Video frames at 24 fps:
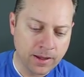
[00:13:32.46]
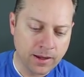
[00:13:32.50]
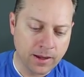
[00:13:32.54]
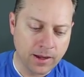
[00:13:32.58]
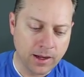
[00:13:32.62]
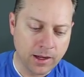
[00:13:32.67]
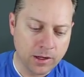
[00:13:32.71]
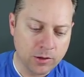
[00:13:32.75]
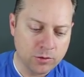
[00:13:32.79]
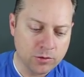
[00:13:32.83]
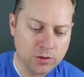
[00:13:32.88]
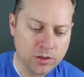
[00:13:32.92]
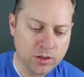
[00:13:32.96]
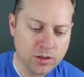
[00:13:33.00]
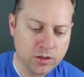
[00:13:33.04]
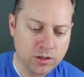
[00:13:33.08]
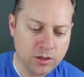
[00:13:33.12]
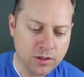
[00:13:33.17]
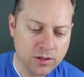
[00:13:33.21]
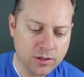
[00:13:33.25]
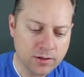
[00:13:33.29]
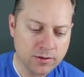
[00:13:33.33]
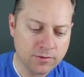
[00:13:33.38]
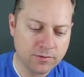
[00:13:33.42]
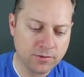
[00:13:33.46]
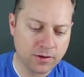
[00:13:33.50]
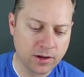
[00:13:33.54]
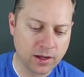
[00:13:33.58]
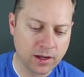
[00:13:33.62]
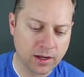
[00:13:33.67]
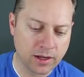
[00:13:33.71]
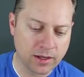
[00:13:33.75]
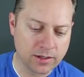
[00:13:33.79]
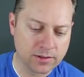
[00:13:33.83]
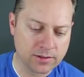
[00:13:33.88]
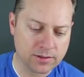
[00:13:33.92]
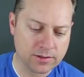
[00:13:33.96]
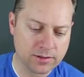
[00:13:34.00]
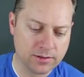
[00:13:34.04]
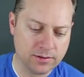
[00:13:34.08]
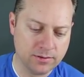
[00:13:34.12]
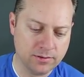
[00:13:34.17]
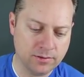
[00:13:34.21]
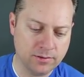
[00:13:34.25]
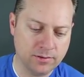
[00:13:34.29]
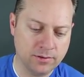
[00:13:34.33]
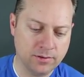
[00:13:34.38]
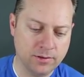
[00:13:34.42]
How do ye advise
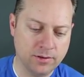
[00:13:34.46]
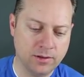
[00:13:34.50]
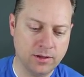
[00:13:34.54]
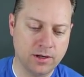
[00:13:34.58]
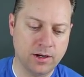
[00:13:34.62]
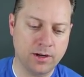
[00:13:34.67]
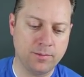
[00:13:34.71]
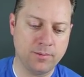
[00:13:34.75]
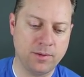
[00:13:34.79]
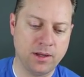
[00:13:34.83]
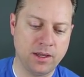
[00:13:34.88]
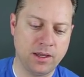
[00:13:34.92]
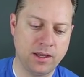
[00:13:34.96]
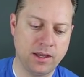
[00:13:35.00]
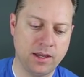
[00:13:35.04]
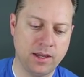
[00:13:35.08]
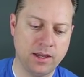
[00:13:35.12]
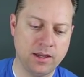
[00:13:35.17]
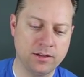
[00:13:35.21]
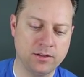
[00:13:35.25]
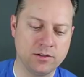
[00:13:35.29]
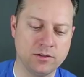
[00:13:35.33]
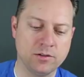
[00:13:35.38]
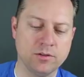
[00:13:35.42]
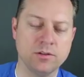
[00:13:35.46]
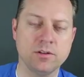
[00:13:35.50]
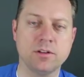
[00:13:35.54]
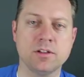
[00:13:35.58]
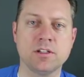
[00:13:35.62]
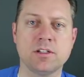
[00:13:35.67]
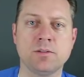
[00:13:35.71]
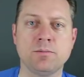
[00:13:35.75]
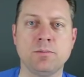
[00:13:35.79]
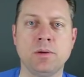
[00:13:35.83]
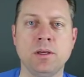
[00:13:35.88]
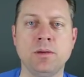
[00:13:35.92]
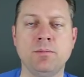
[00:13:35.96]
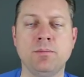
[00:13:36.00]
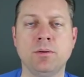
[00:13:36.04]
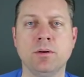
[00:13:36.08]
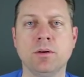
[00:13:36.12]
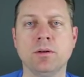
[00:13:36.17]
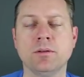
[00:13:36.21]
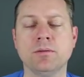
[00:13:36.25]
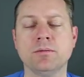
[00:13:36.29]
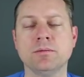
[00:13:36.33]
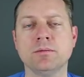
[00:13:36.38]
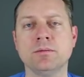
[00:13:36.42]
that I may answer this
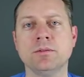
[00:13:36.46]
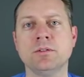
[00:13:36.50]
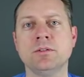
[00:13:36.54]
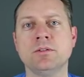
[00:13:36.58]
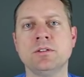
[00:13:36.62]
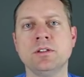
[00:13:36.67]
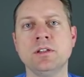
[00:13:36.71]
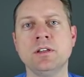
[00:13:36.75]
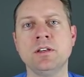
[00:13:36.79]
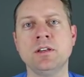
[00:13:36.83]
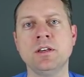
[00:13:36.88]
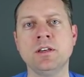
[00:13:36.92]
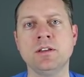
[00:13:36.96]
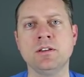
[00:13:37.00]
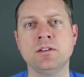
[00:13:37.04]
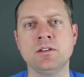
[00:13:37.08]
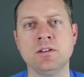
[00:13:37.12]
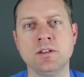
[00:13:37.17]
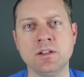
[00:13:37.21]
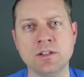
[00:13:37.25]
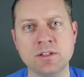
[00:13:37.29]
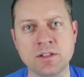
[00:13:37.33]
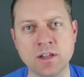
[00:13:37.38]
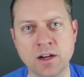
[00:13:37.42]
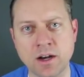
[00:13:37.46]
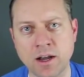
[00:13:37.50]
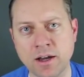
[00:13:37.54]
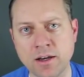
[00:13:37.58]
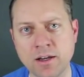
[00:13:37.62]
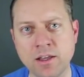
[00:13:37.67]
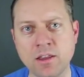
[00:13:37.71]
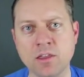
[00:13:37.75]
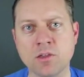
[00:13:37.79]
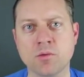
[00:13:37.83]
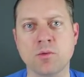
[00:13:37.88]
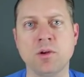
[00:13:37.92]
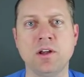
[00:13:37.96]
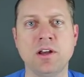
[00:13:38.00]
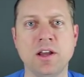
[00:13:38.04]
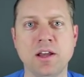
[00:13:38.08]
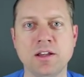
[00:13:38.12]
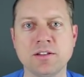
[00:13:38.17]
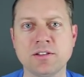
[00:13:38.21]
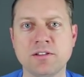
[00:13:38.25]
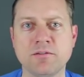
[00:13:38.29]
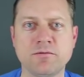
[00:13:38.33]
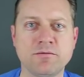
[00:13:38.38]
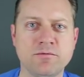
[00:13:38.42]
people? You see, he, he said, I need three
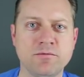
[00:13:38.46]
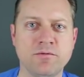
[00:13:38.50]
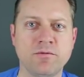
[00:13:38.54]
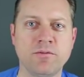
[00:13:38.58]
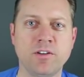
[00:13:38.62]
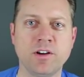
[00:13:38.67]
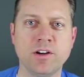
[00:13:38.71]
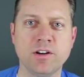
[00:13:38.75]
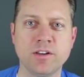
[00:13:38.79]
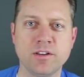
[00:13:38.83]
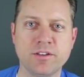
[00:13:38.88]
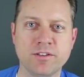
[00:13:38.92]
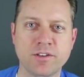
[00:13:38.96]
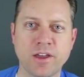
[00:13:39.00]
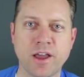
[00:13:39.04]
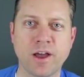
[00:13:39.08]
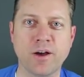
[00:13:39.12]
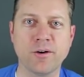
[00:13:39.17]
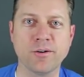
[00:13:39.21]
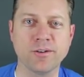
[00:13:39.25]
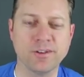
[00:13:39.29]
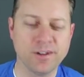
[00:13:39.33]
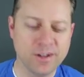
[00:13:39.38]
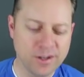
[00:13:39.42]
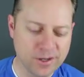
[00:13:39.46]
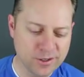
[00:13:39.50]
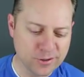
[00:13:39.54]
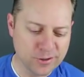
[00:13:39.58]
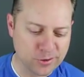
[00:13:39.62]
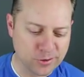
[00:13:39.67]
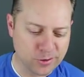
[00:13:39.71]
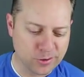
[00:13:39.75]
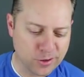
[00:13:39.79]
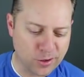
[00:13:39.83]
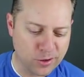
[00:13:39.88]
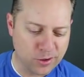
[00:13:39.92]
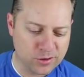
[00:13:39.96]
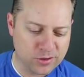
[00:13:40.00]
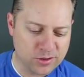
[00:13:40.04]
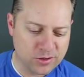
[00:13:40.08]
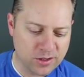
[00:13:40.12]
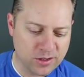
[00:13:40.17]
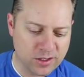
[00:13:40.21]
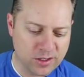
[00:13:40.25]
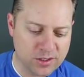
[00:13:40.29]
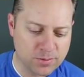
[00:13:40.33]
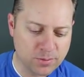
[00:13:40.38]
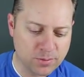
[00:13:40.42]
days to figure this out. So it goes
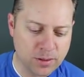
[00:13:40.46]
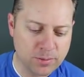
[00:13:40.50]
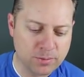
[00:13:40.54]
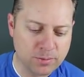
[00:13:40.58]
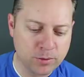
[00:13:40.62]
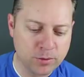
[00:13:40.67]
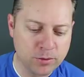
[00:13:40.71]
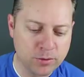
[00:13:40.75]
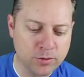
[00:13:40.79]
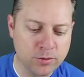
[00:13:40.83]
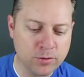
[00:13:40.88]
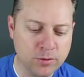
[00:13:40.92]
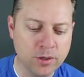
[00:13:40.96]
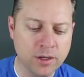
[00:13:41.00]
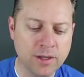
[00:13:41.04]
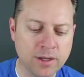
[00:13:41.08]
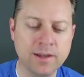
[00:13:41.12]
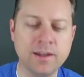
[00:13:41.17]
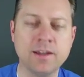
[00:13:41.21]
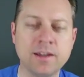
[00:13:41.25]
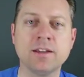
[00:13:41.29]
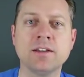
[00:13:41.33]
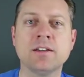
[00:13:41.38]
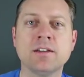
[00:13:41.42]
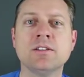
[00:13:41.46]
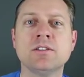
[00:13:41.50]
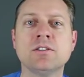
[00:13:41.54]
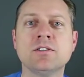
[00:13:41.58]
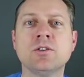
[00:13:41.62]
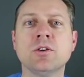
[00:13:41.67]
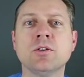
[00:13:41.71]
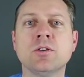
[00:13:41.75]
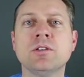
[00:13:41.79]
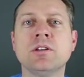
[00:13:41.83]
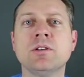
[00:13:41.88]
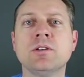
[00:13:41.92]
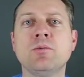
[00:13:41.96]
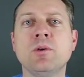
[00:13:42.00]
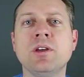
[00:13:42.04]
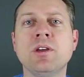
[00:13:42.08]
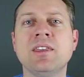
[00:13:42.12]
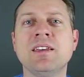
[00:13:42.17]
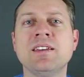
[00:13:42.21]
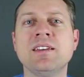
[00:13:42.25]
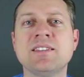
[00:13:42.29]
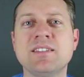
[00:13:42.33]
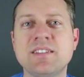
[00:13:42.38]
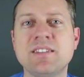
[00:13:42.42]
to these people who consulted
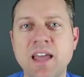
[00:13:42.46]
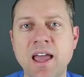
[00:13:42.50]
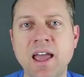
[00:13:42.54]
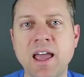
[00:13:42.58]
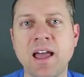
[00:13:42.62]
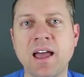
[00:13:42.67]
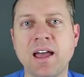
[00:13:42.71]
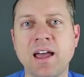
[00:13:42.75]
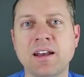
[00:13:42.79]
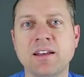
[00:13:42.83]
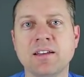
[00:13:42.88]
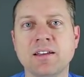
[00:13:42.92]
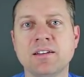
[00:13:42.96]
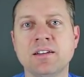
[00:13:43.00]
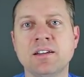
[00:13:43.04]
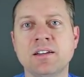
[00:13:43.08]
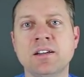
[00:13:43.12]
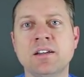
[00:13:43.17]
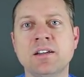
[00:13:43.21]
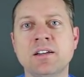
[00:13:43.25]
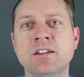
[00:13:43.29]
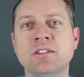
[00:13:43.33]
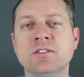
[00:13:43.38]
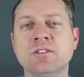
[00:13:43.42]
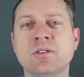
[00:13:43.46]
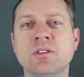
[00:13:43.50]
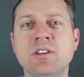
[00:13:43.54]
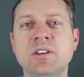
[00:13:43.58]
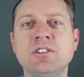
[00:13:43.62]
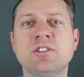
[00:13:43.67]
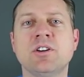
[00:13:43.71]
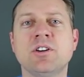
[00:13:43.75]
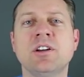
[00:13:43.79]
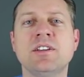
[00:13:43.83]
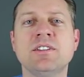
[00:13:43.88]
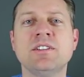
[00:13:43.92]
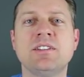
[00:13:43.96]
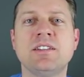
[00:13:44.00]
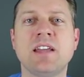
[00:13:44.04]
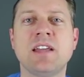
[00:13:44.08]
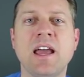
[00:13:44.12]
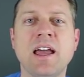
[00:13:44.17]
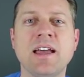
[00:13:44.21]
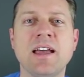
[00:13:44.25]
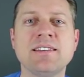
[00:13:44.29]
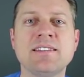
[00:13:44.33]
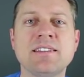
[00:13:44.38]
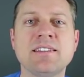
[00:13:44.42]
with his dad. So these are his
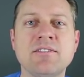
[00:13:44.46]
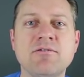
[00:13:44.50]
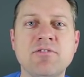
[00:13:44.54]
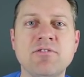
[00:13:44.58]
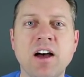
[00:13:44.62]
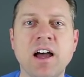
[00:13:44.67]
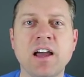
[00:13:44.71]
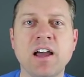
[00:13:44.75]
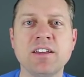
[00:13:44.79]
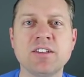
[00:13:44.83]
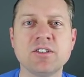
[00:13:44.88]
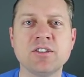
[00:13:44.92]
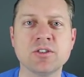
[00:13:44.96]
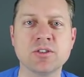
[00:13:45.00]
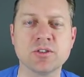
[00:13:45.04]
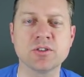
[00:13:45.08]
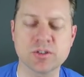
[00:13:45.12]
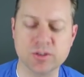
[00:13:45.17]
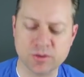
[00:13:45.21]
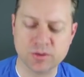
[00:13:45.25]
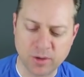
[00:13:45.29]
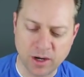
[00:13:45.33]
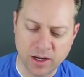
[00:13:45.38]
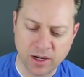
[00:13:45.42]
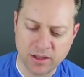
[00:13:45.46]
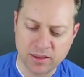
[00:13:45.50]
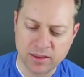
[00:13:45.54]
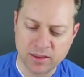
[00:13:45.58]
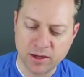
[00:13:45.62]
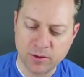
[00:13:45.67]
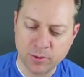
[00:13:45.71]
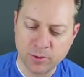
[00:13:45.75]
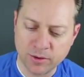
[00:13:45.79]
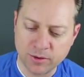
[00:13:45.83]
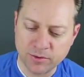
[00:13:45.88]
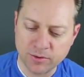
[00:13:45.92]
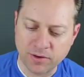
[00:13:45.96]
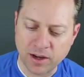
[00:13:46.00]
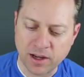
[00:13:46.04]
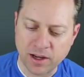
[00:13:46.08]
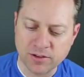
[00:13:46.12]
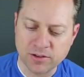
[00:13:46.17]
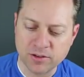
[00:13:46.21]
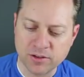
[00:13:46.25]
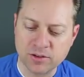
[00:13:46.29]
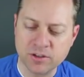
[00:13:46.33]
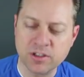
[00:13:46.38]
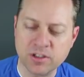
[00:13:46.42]
dad's advisors, right? They were
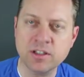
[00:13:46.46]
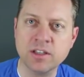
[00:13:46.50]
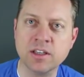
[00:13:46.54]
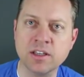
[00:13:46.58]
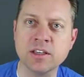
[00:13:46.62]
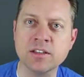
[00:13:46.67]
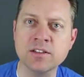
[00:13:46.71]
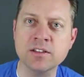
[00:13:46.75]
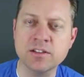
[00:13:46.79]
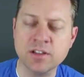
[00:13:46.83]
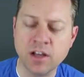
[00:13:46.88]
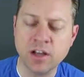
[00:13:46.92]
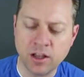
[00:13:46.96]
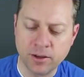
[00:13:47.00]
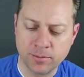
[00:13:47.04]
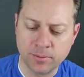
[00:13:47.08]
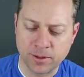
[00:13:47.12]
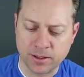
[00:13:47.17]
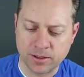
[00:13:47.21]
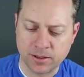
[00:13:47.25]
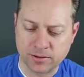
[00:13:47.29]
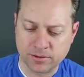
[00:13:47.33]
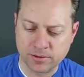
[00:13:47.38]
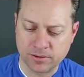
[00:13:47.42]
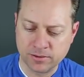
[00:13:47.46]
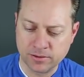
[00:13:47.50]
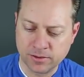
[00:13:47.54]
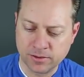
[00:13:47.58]
advisors to King Solomon.